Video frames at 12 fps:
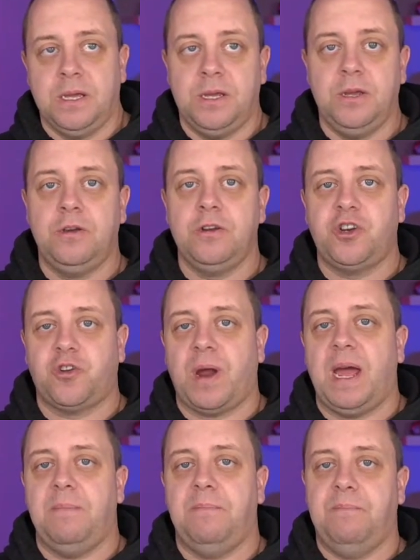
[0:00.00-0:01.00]
You could
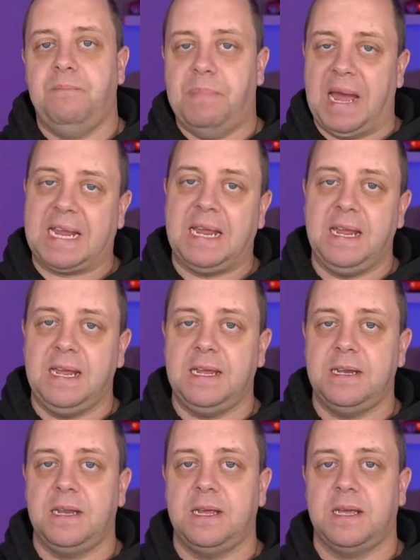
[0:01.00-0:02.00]
try backing
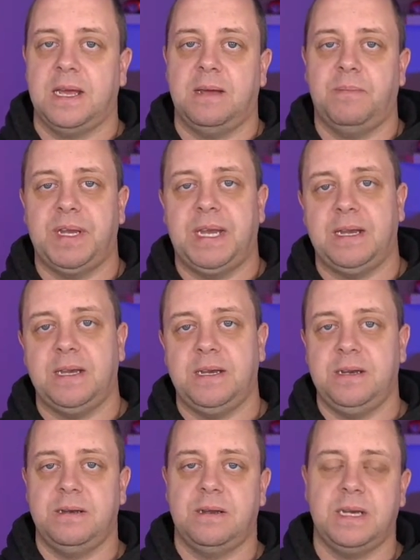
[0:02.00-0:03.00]
in, but
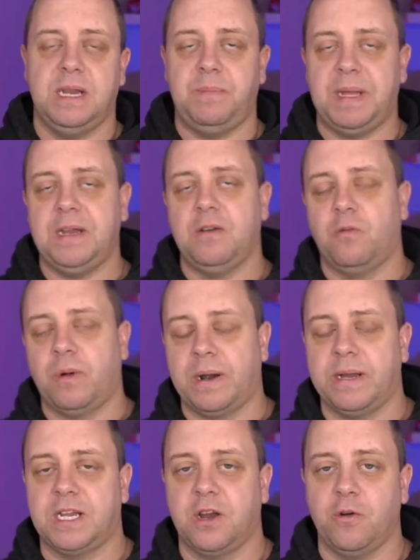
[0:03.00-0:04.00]
then depending where
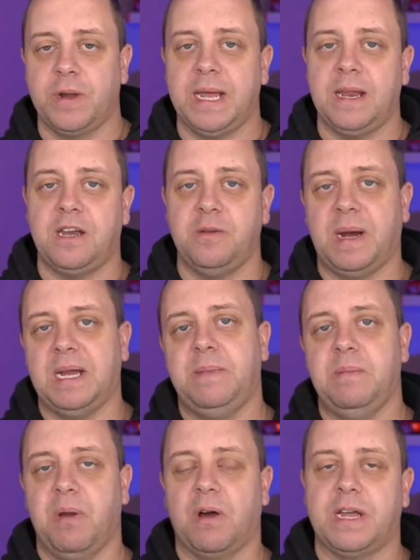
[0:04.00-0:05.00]
it's located, you might
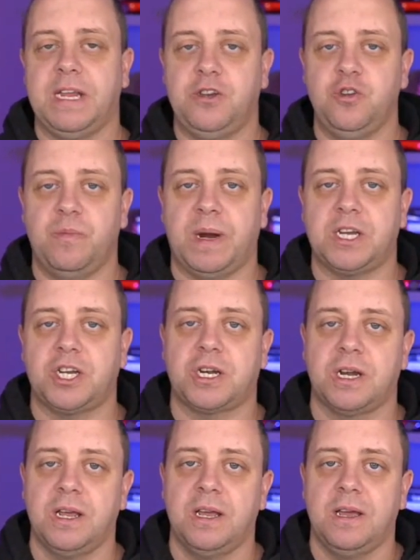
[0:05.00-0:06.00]
be blocking too
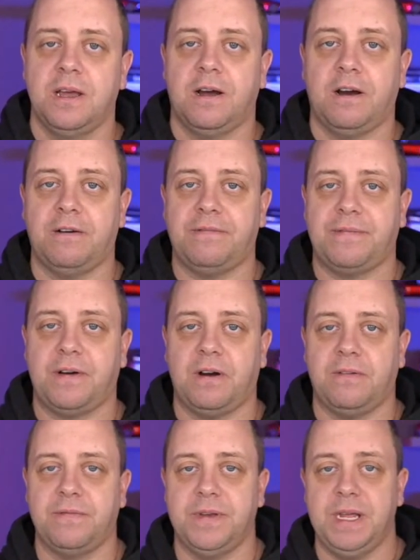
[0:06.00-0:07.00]
much of
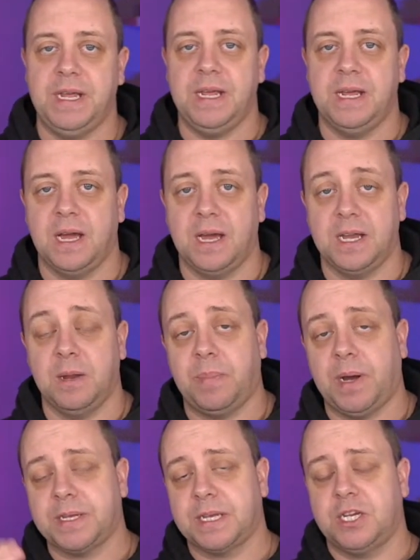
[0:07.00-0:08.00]
the
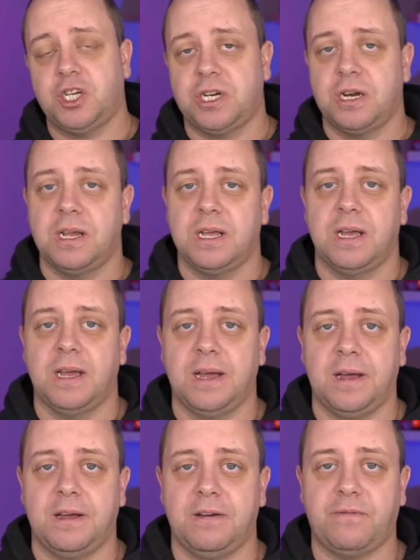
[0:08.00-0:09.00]
passage
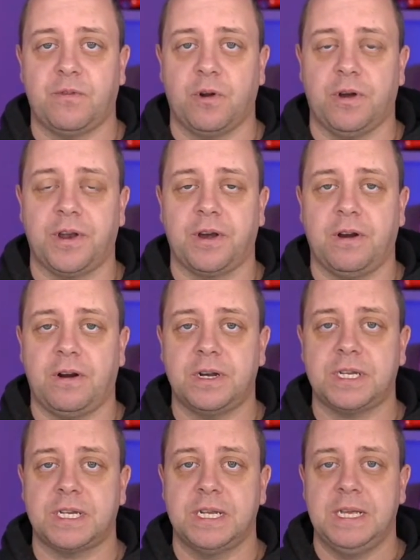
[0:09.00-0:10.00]
for other
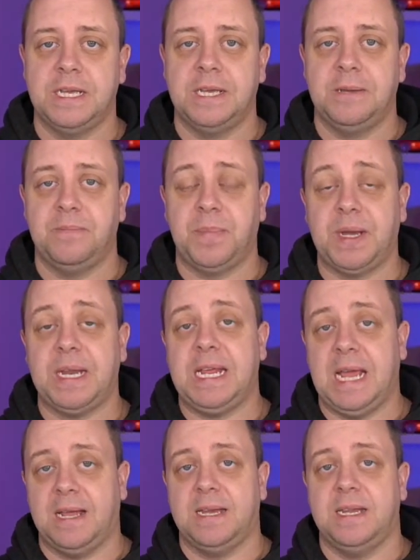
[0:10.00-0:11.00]
cars. But
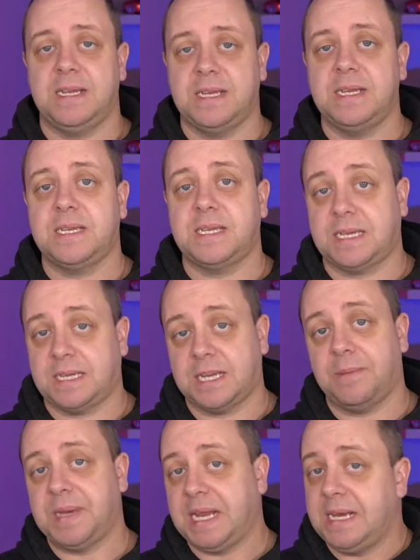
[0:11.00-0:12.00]
yeah, this is
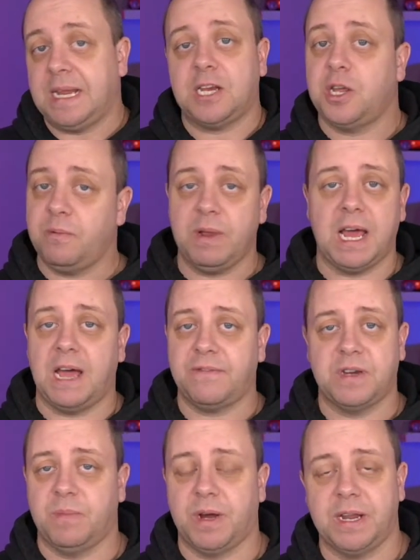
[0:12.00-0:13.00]
something that they will have
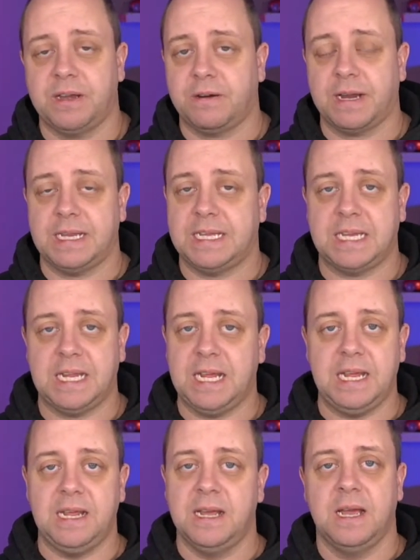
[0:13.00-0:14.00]
to monitor and
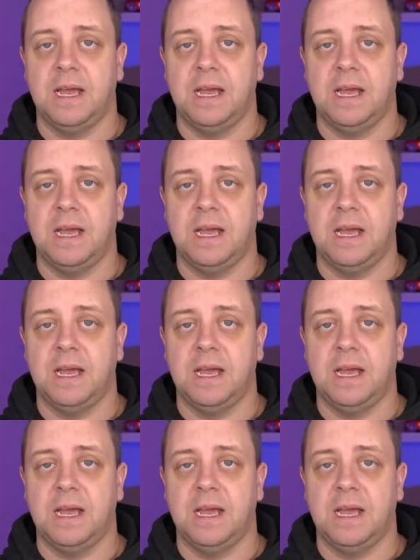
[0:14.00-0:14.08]
see